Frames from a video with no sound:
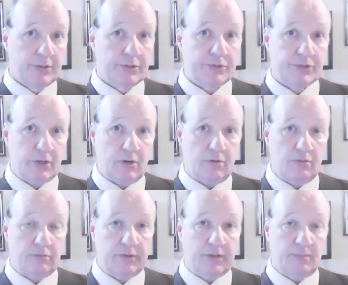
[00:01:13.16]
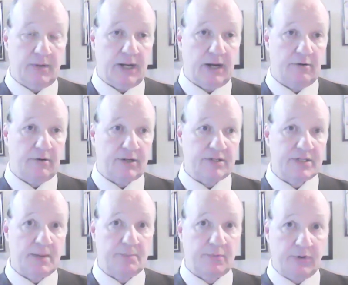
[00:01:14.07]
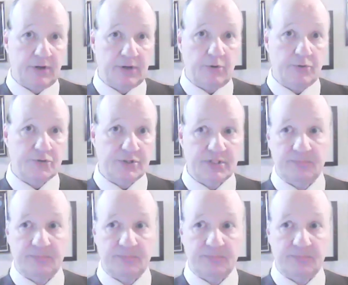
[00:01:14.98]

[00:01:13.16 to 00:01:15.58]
So by our contemporary notion,